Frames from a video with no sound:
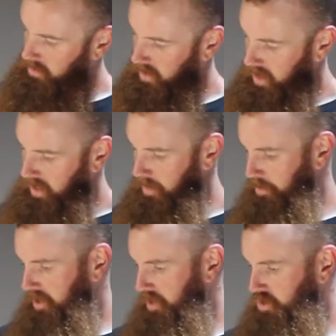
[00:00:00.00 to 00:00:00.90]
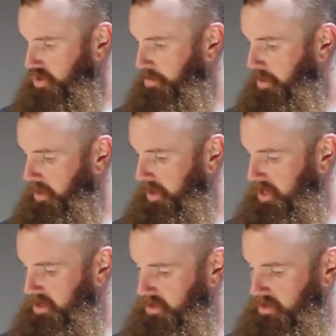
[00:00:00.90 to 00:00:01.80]
got a couple tensioner
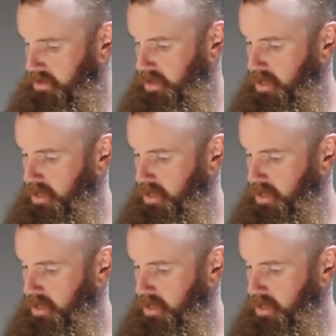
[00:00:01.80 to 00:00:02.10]
pulleys.